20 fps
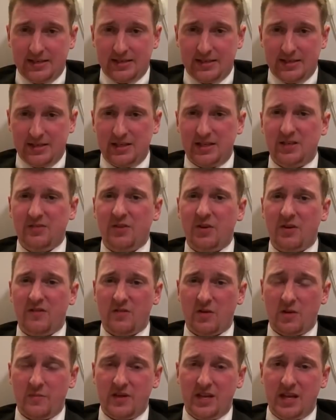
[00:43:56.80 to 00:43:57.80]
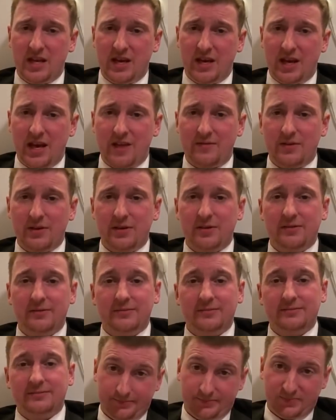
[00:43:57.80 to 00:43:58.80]
This is the very, very beginning of it,
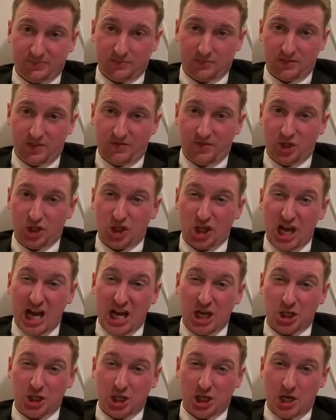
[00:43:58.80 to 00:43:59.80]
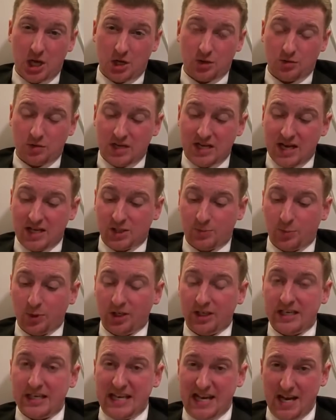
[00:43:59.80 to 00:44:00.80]
of the change the country
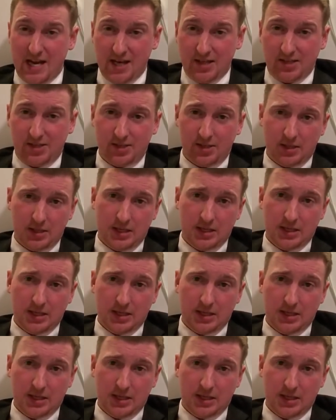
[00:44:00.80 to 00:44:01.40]
desperately needs.